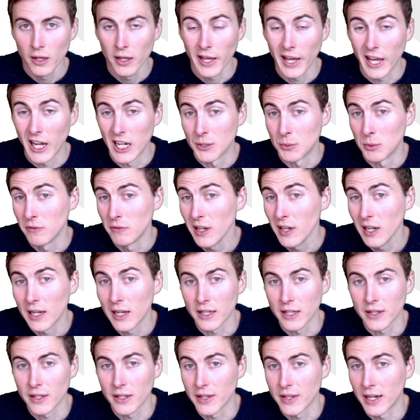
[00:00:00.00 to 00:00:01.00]
And to be fair,
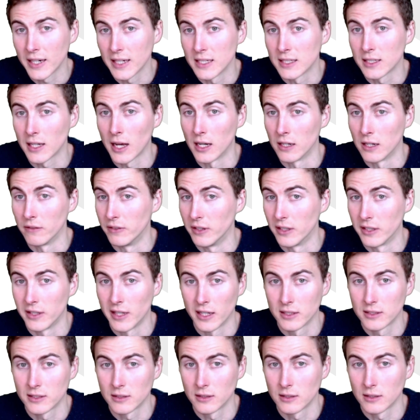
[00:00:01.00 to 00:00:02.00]
like that is kind of it.
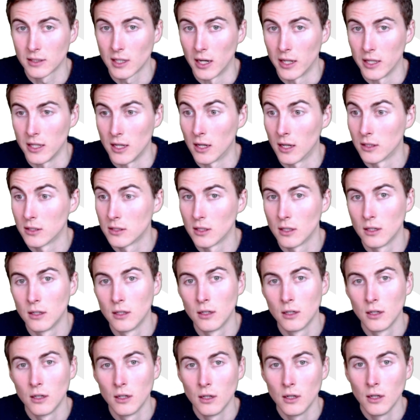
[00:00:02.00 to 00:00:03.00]
That's kind of the answer.
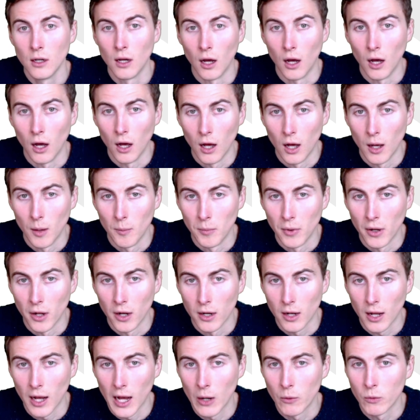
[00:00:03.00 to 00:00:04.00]

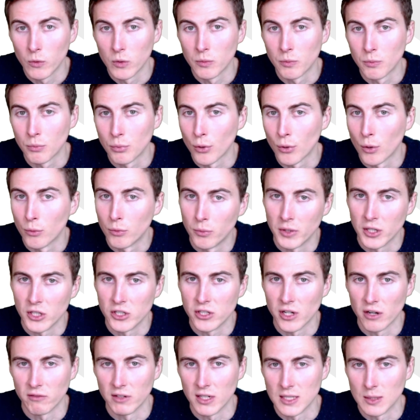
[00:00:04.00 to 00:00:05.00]
But I would probably
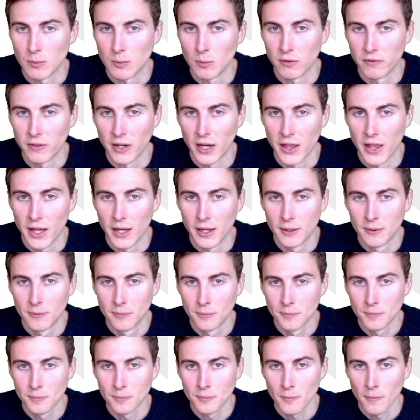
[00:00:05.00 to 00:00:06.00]
generally simplify that.
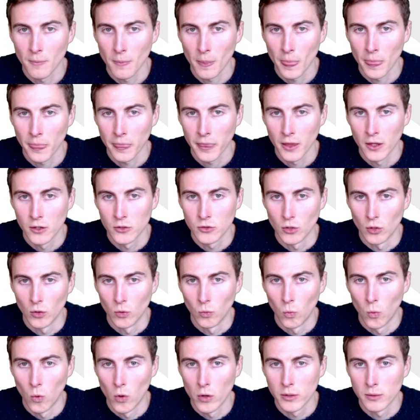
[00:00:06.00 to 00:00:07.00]
So
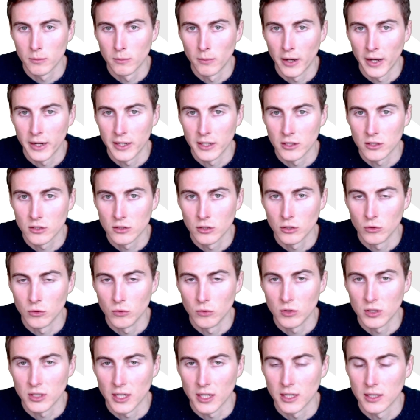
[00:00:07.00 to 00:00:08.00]
1 minus 2
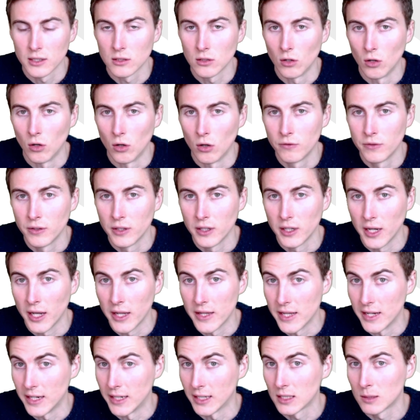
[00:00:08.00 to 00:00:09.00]
sets of, and
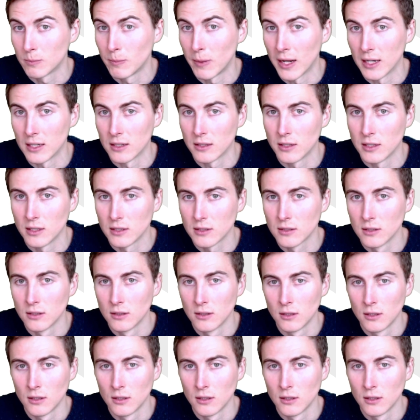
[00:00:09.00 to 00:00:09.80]
then expand this.